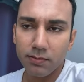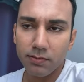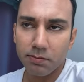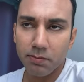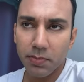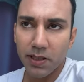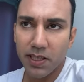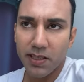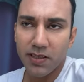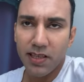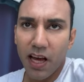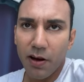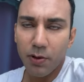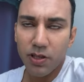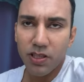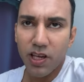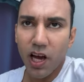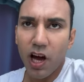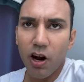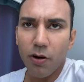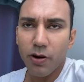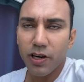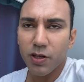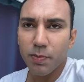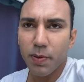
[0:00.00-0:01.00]
Because that was
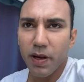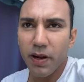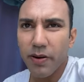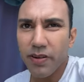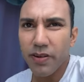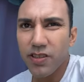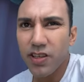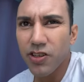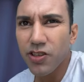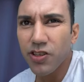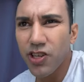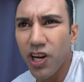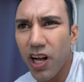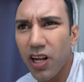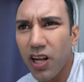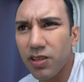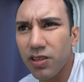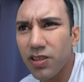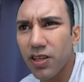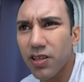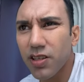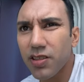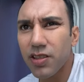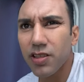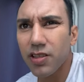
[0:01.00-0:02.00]
our experience in
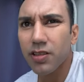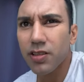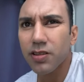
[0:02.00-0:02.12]
childhood.